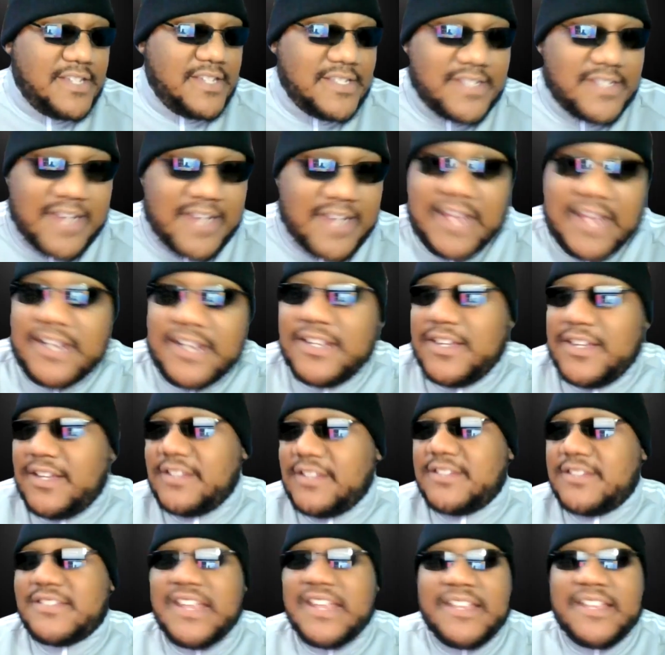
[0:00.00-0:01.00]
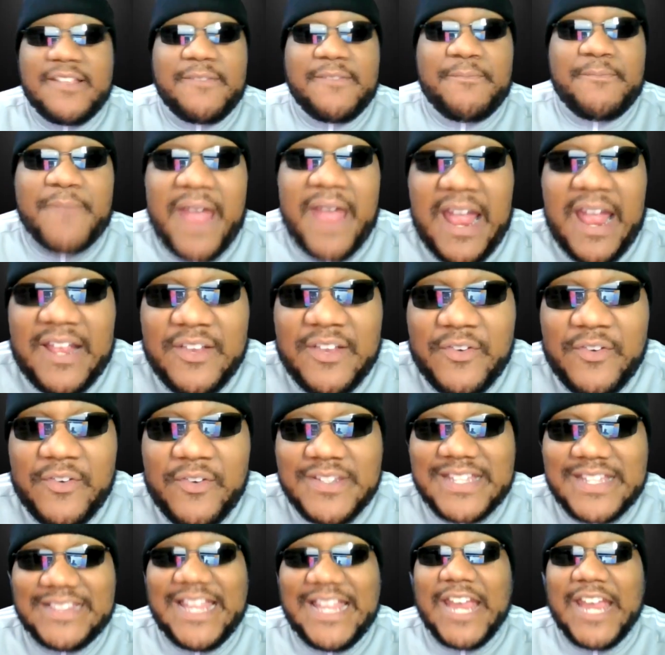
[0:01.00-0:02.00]
It's, it's kind of understanding the
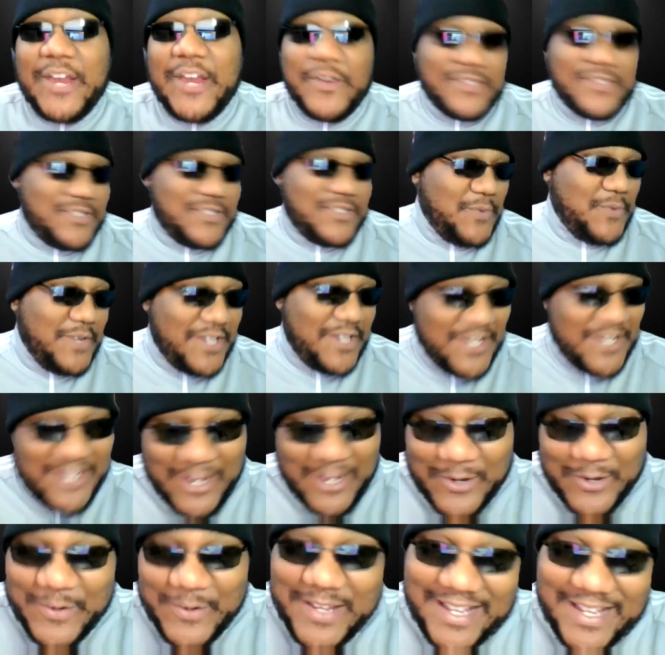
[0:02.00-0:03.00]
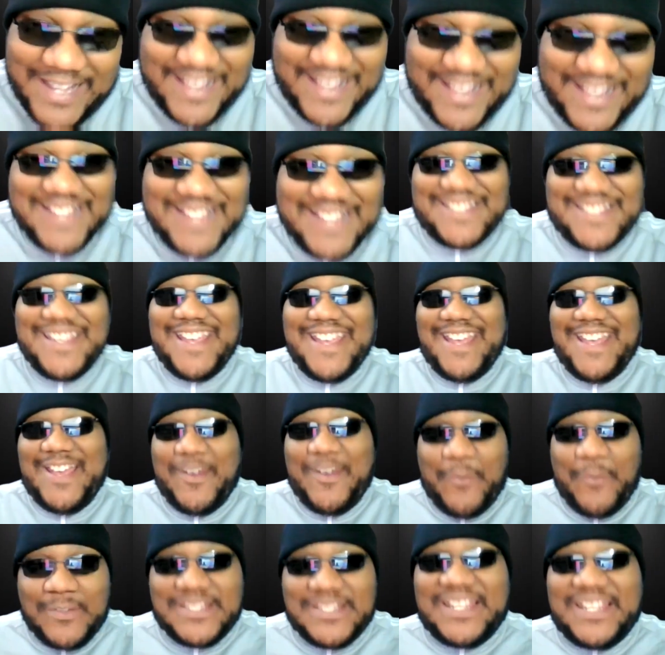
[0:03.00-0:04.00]
boundaries and layers to it. You know, it just
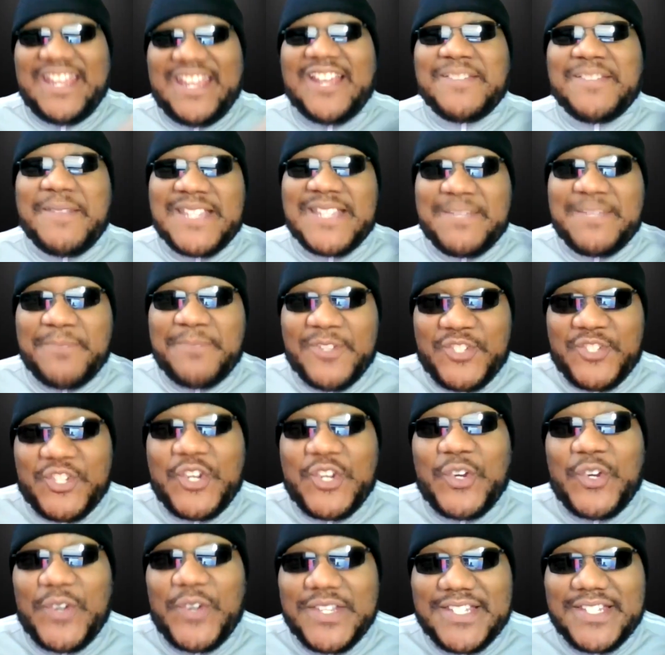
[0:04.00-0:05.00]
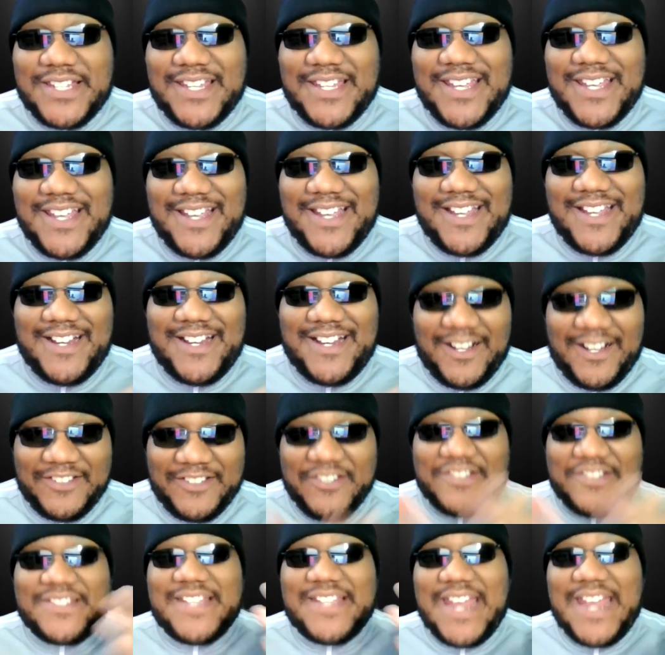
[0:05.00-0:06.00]
once again goes back to maturity,
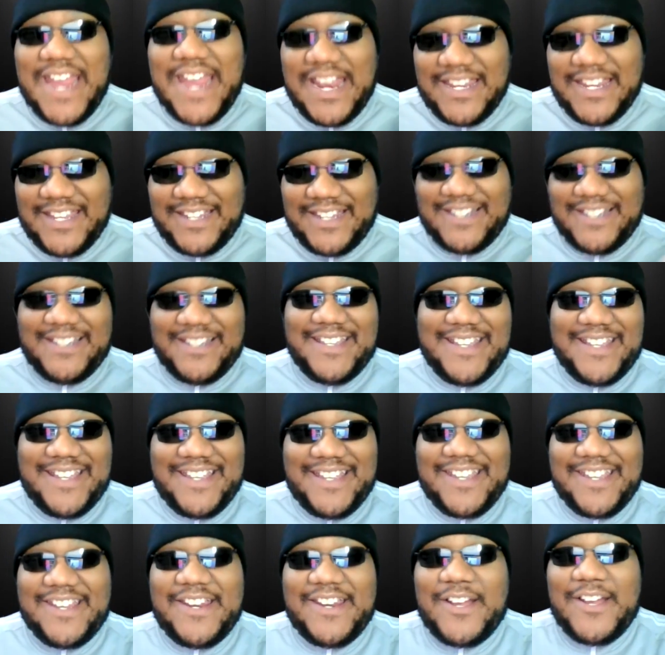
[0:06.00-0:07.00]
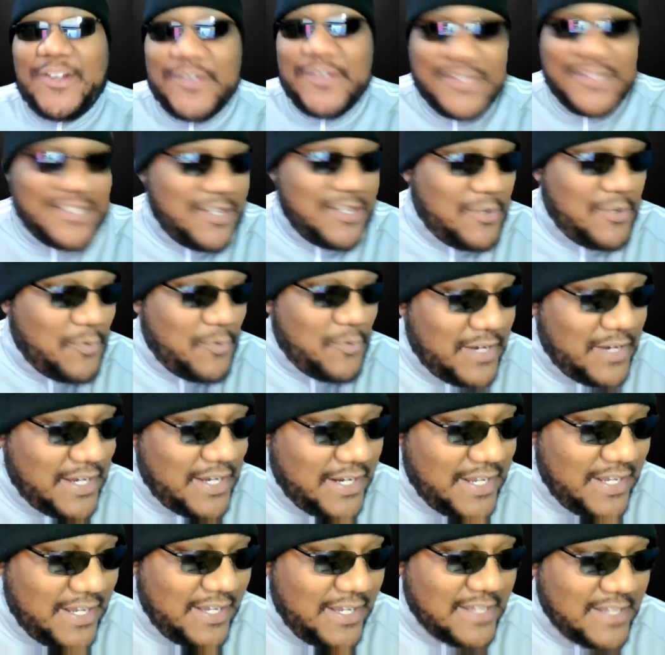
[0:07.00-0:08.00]
understanding, you know, so
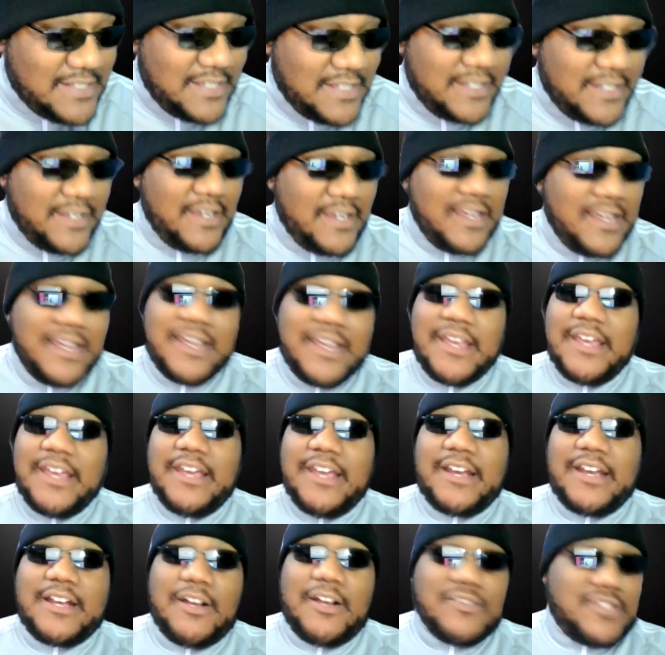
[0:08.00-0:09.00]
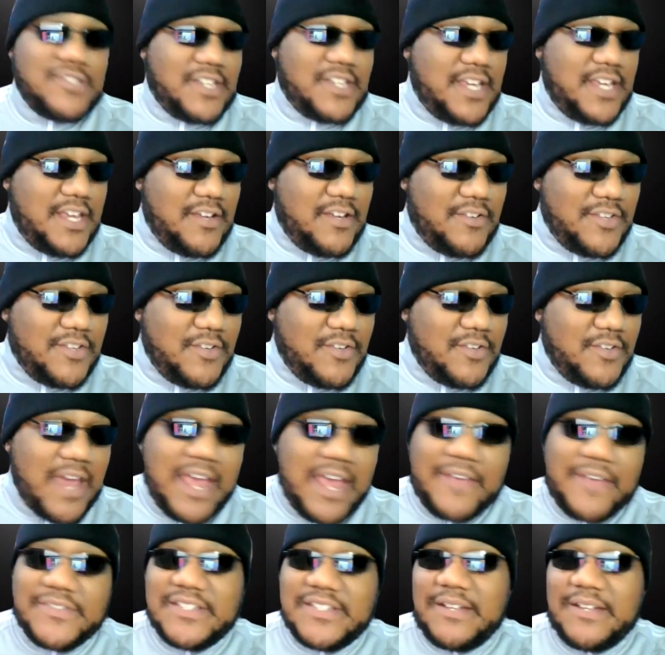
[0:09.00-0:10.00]
what it is. And, Coach Gill, you
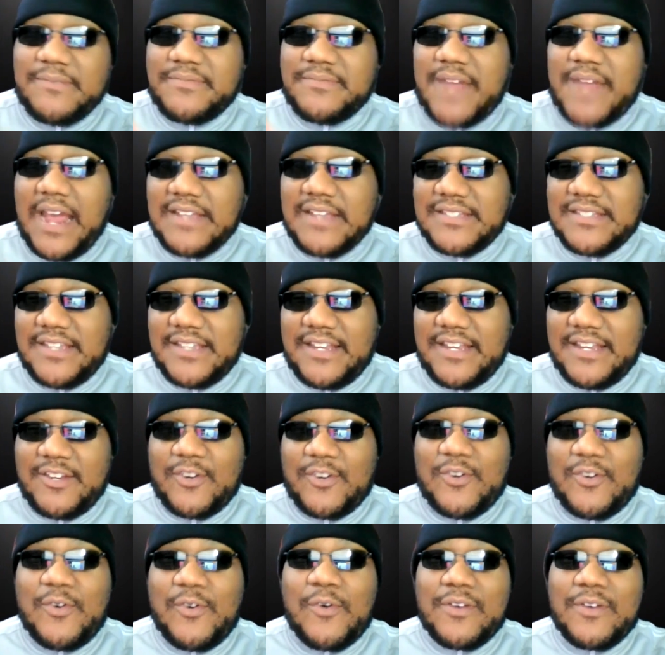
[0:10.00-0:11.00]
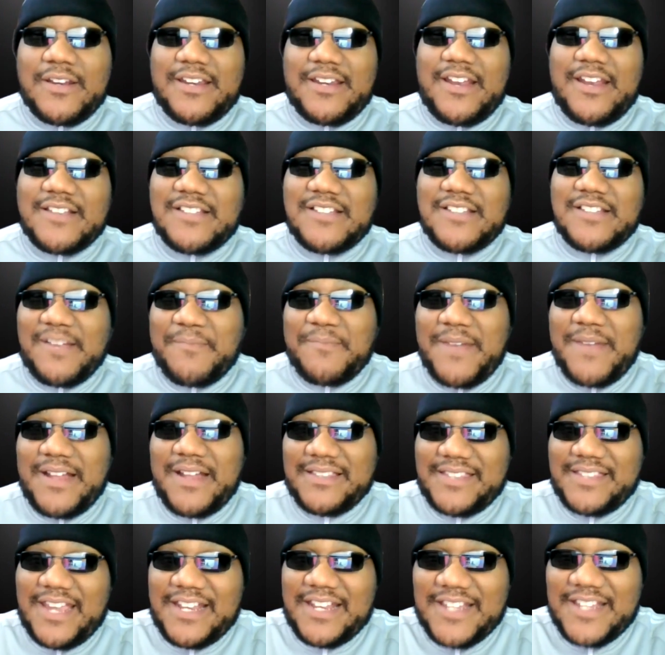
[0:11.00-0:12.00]
have some nice in the corner there. Talk
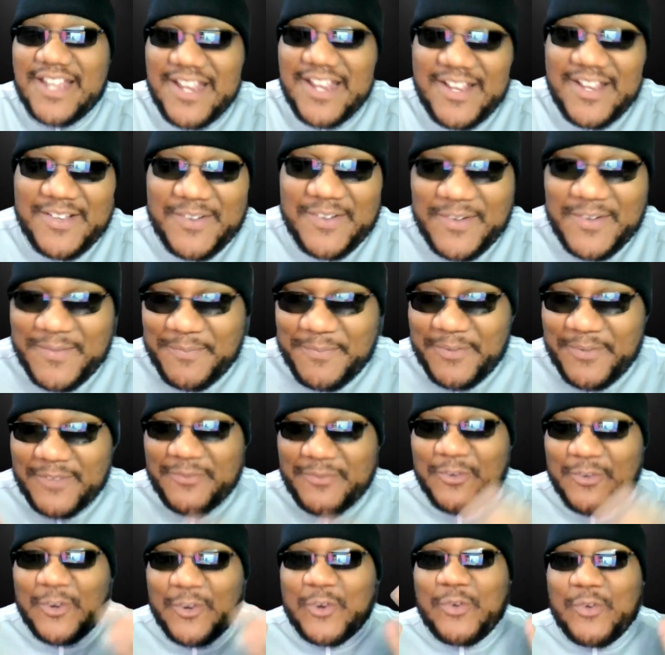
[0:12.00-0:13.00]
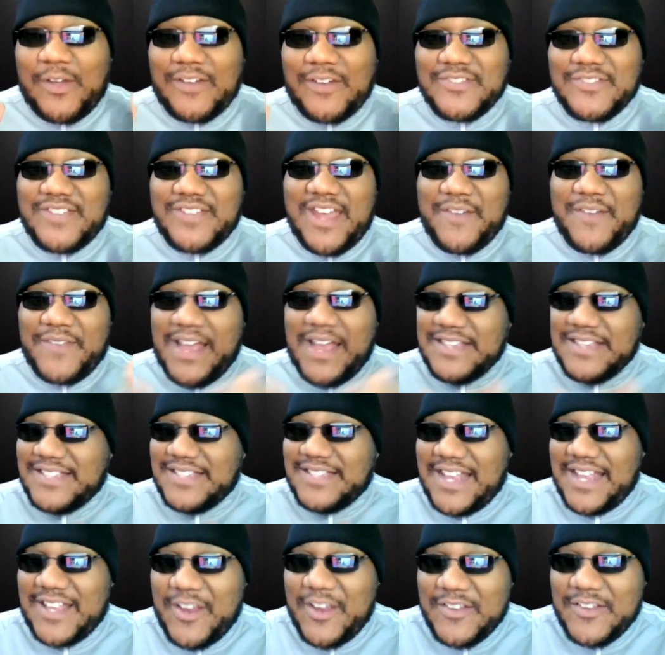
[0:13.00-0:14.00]
about that beautiful cross you have. I
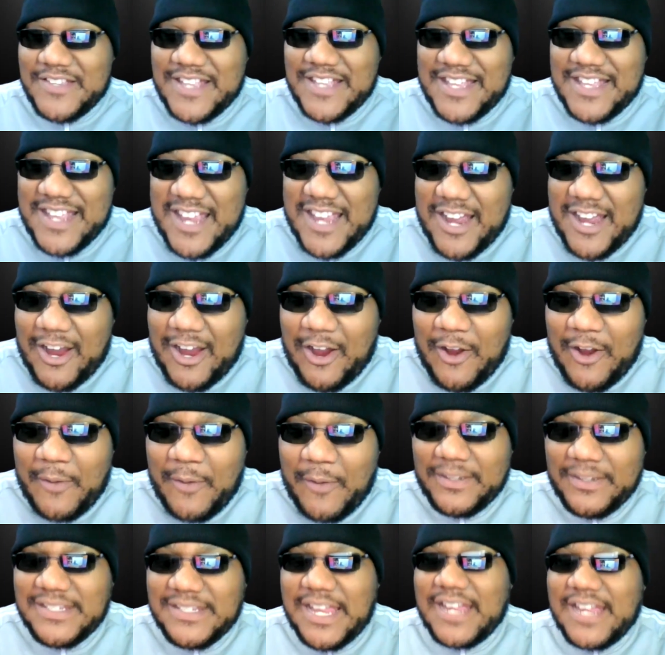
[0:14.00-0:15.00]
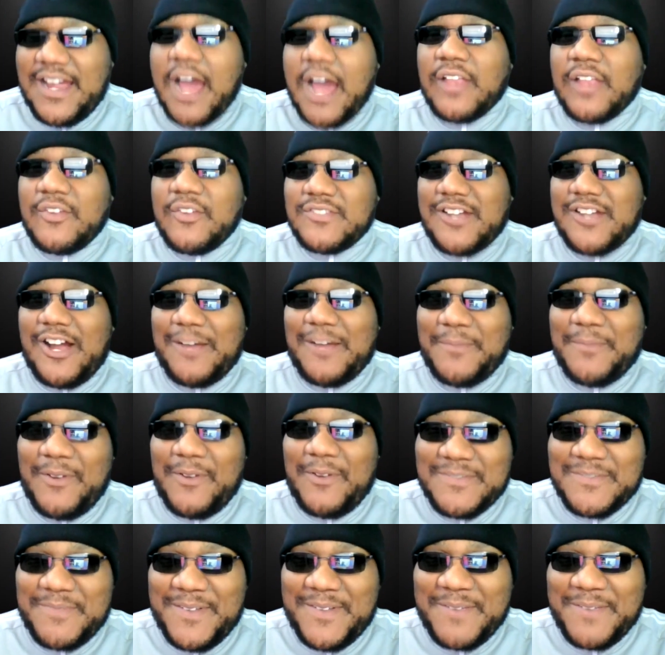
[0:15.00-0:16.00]
think there's all Oklahoma State colors
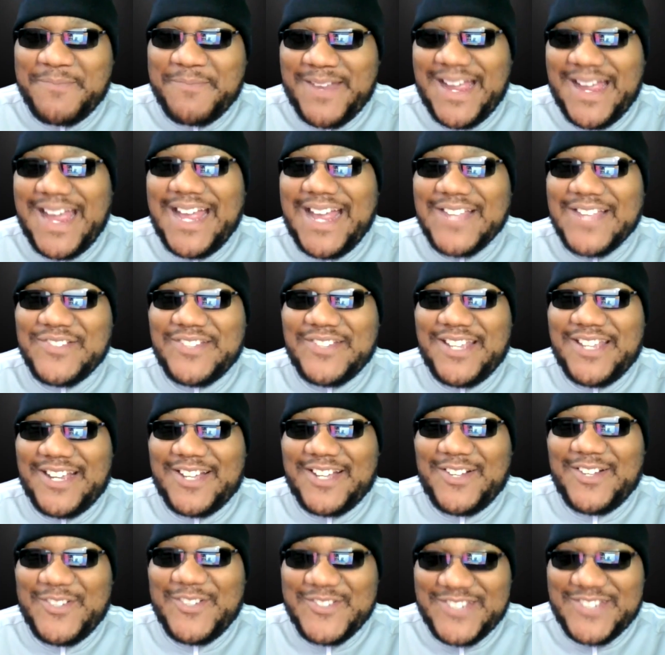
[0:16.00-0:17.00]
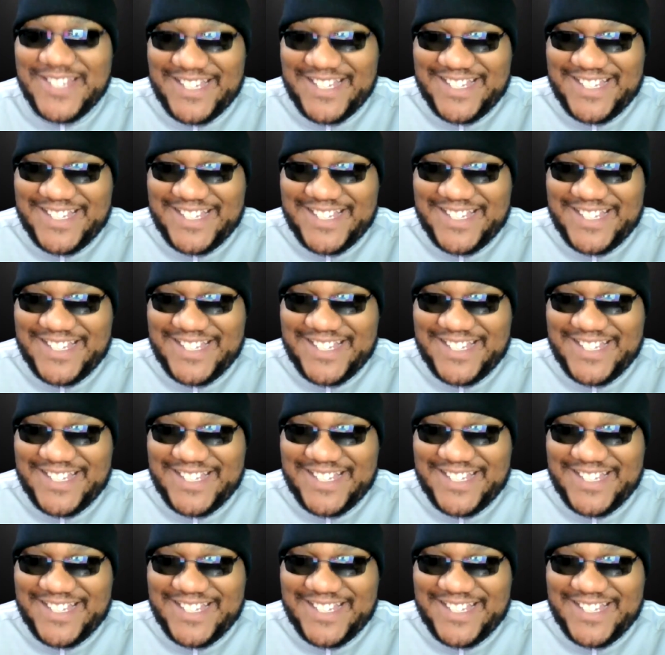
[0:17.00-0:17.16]
almost behind oh, you there, Coach.